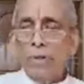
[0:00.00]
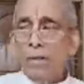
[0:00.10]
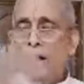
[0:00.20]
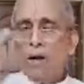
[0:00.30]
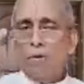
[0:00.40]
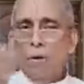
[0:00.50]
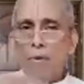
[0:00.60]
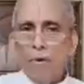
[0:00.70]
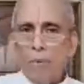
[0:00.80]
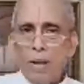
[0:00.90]
he cannot go
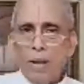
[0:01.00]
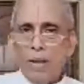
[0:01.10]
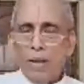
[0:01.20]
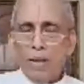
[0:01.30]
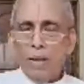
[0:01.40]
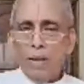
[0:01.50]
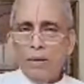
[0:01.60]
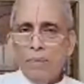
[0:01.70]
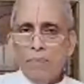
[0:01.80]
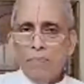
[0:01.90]
out
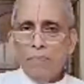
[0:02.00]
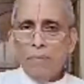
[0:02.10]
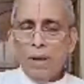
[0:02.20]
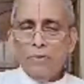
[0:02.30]
by